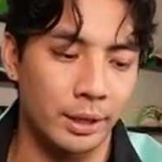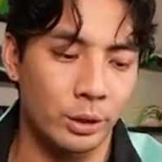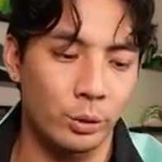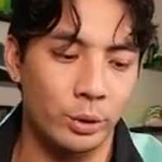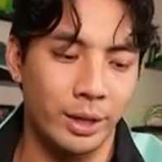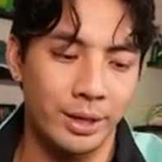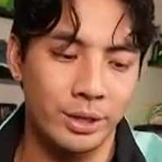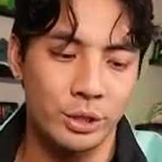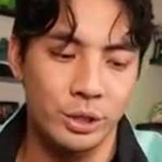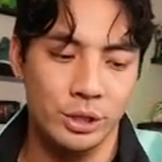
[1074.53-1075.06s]

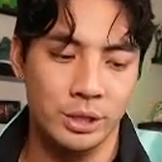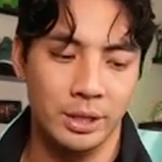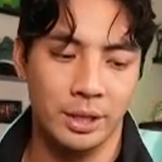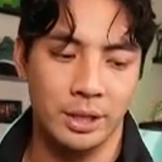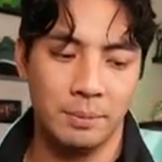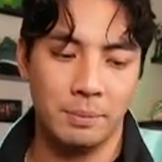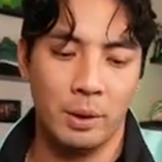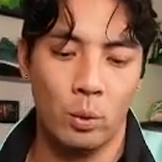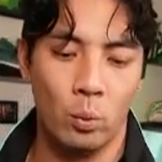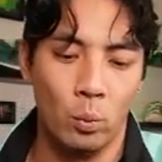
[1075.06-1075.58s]
can't just think
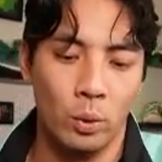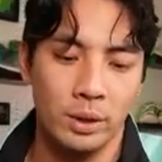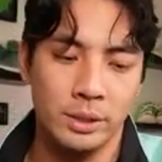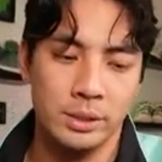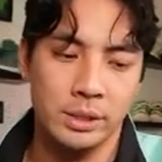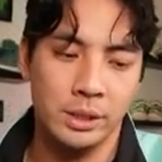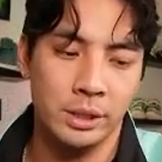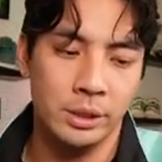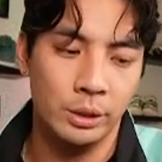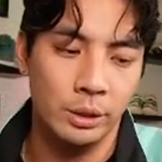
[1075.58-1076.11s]
about one
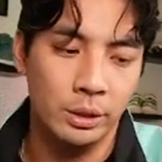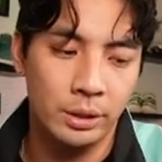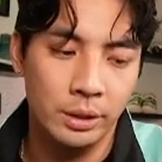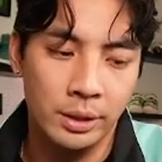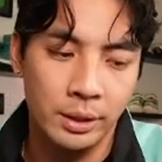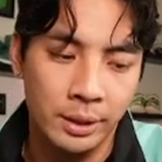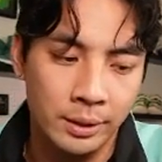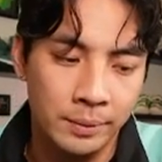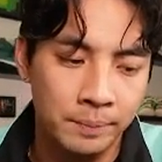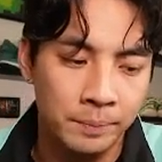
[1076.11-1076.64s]
singular
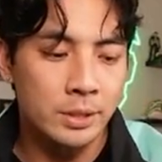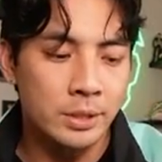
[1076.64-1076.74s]
thing.